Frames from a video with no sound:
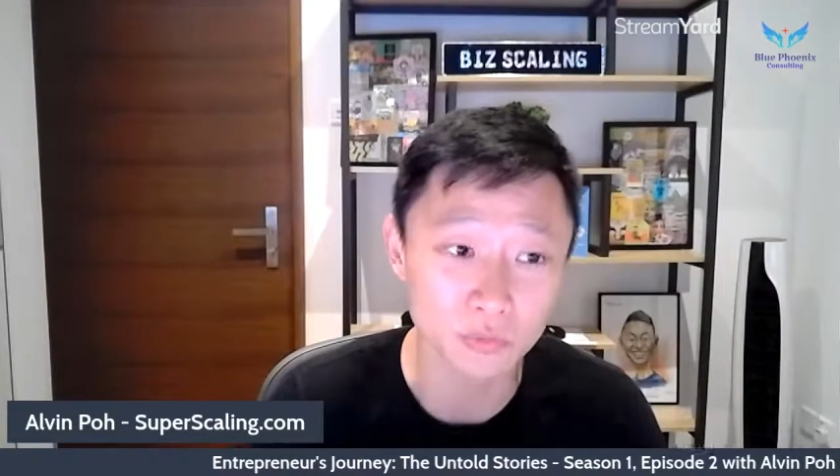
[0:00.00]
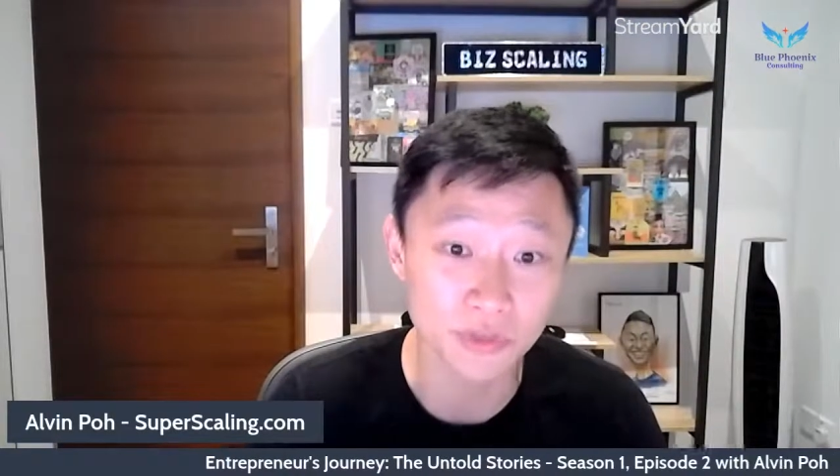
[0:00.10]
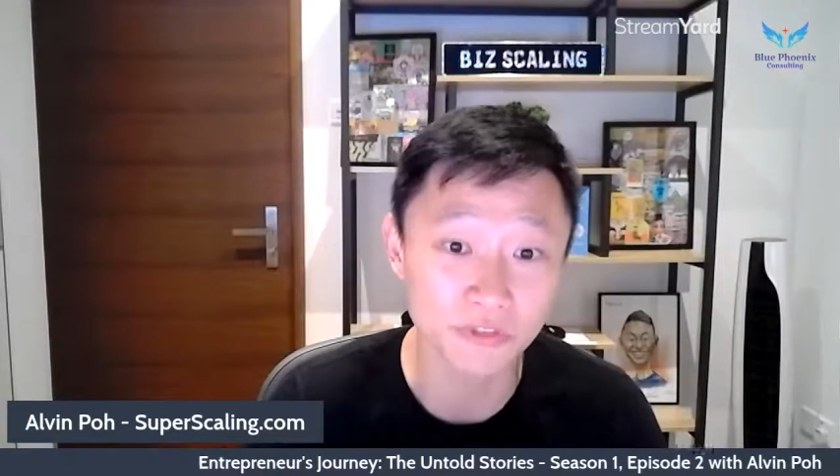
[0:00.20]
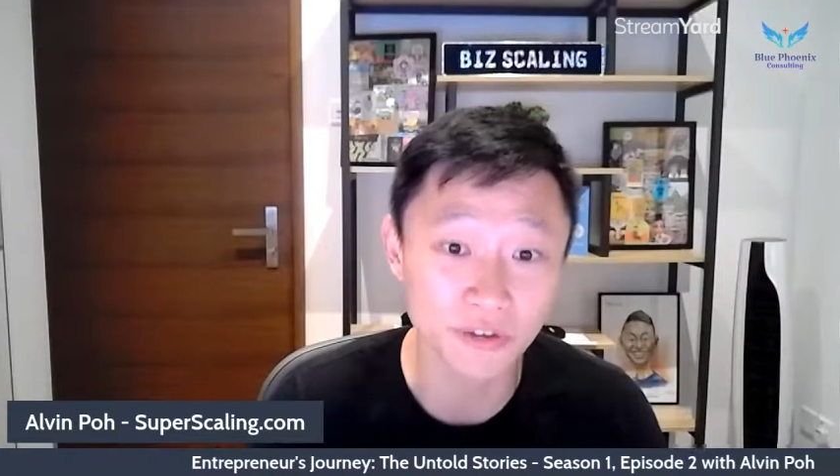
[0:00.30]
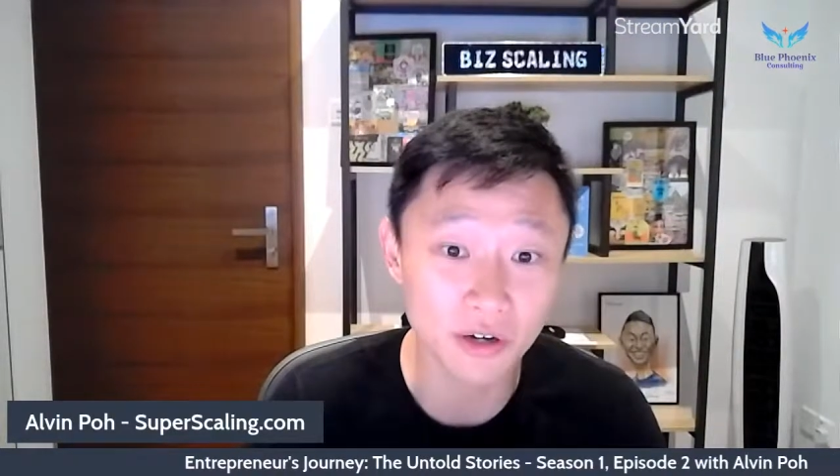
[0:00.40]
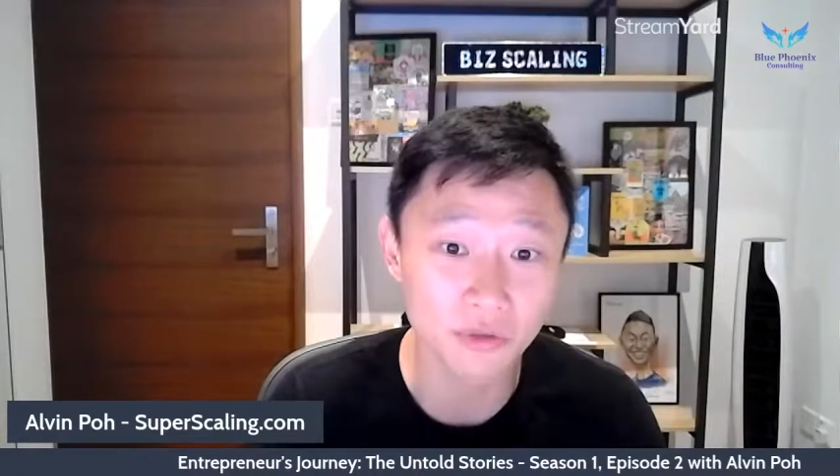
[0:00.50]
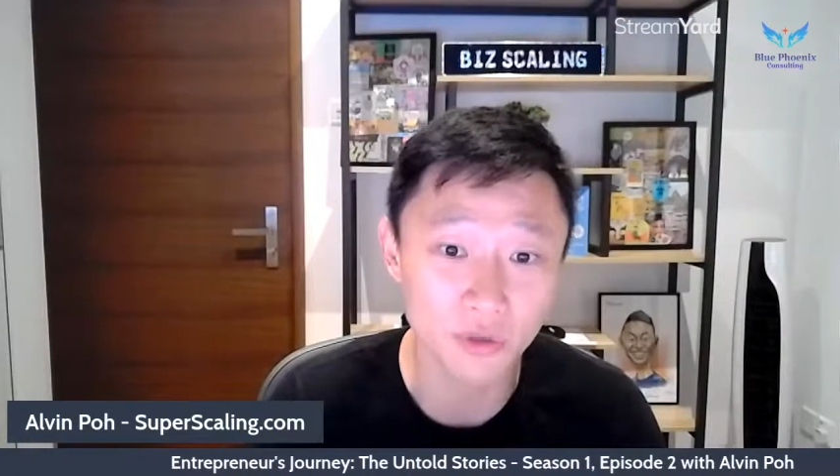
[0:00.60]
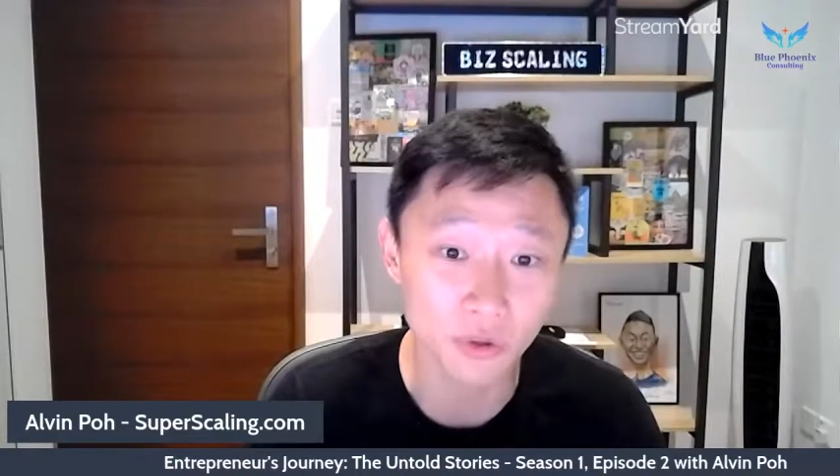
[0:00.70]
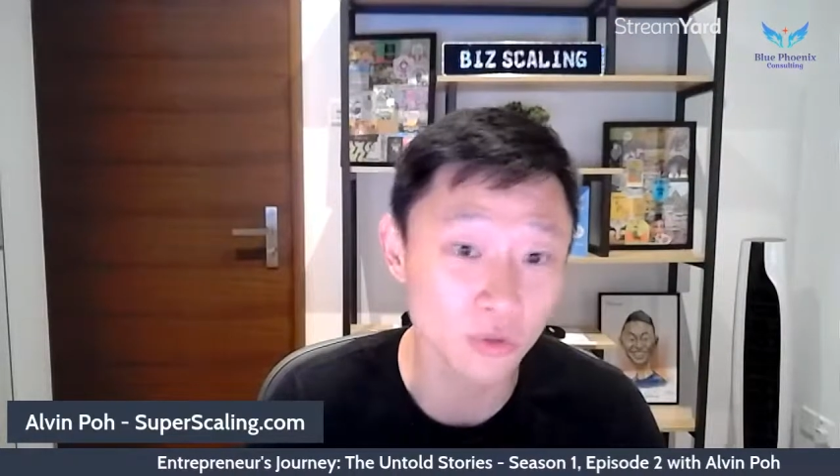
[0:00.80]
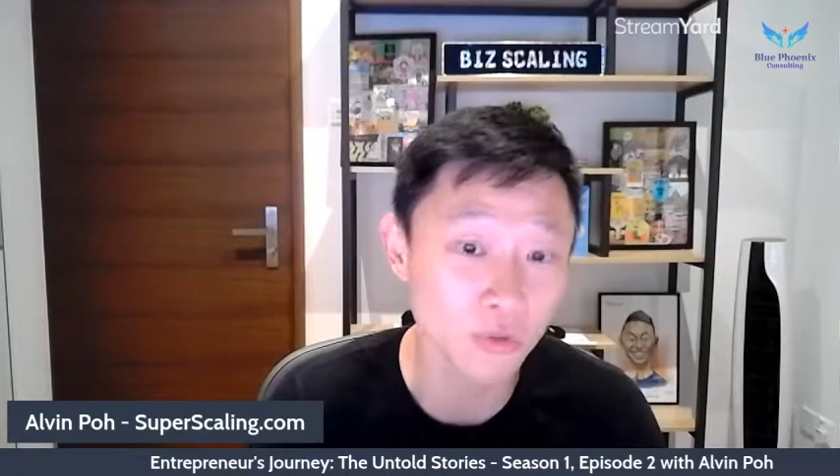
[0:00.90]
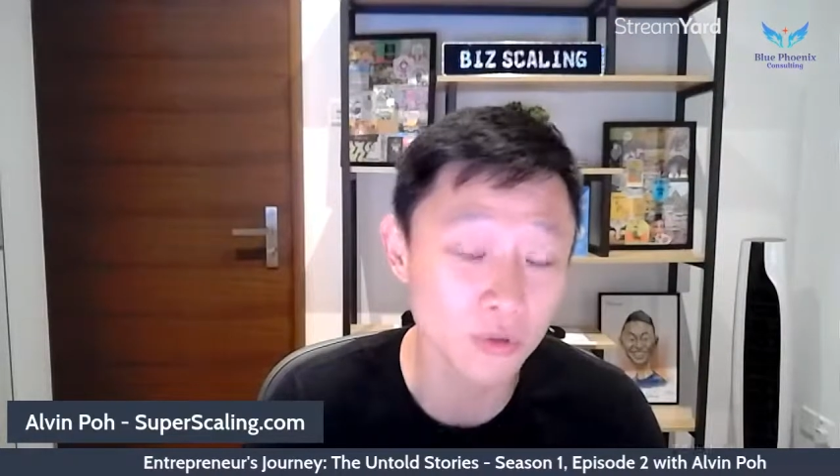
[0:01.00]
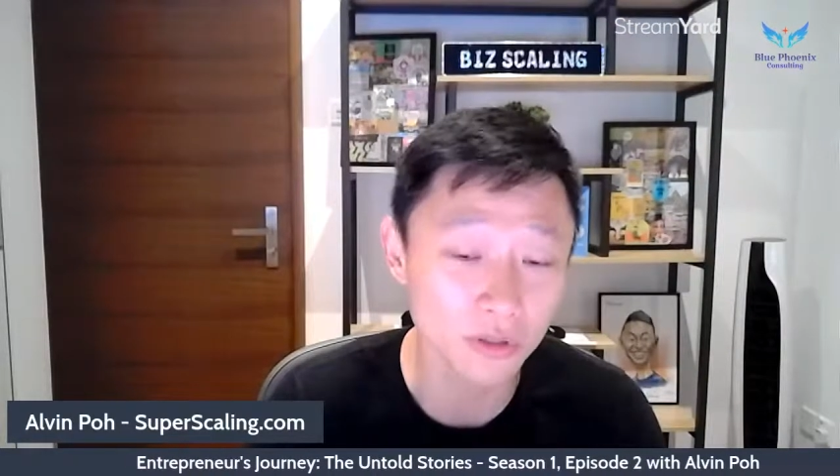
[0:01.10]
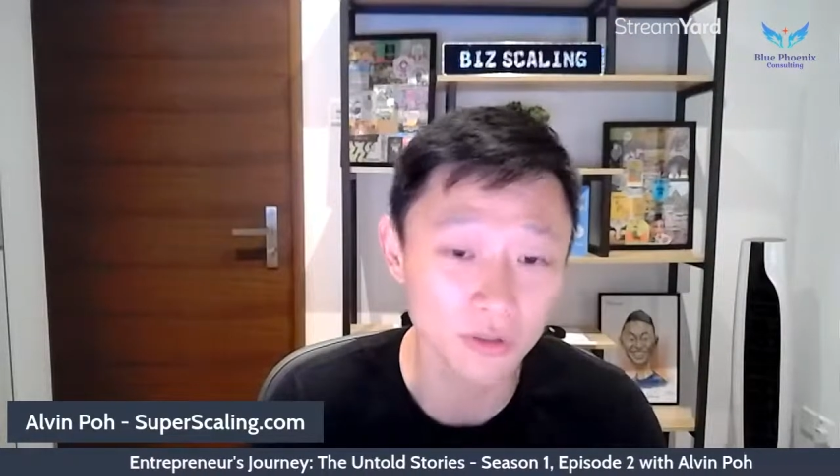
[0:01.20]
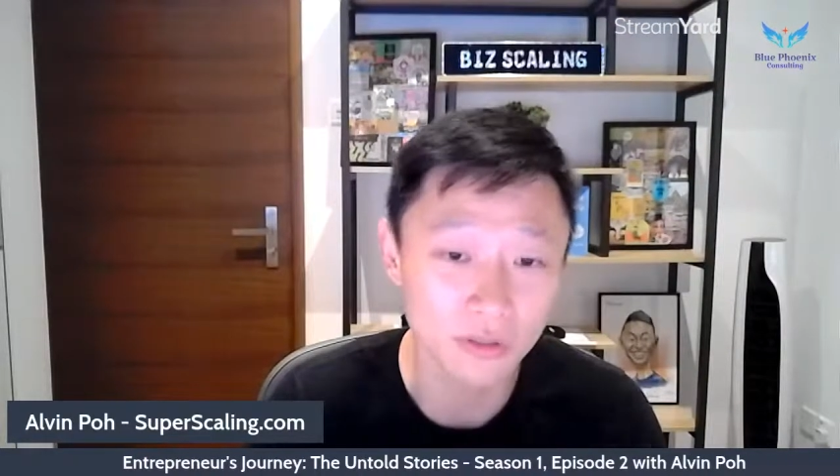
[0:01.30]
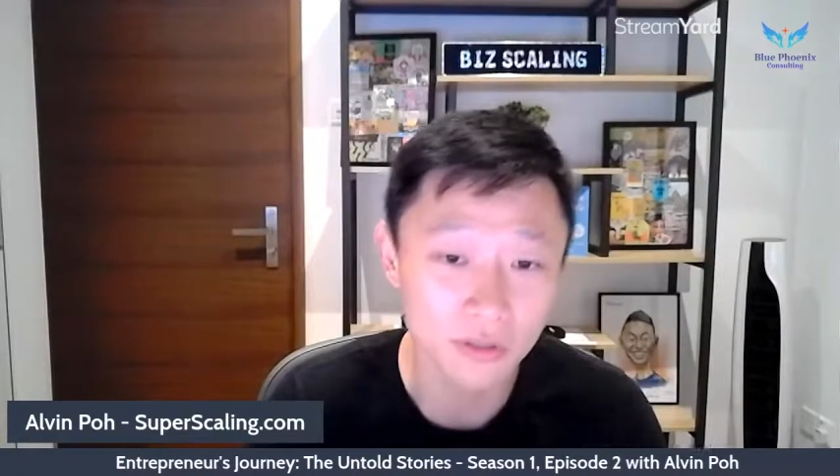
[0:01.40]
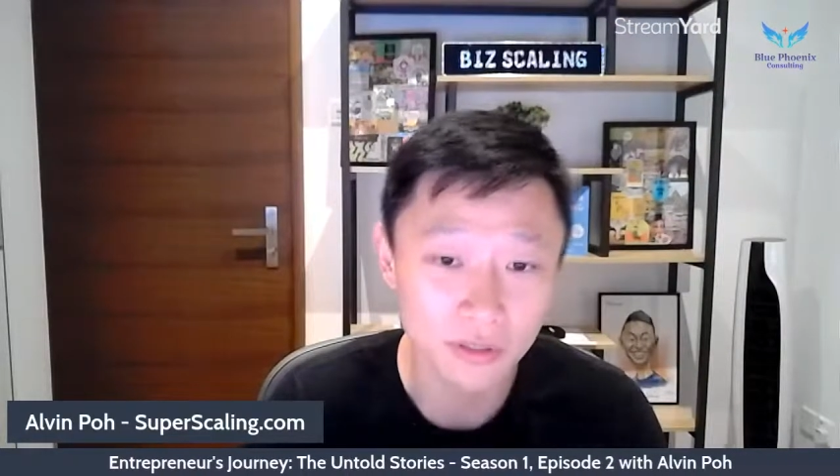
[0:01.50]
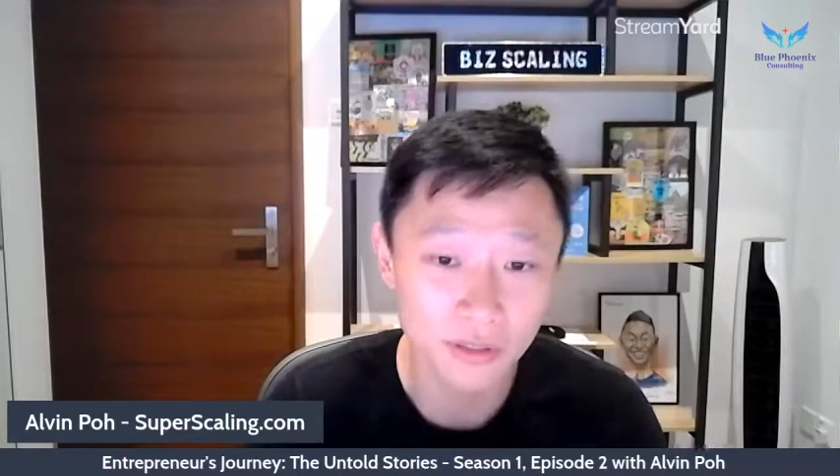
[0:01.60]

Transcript: be found on Google,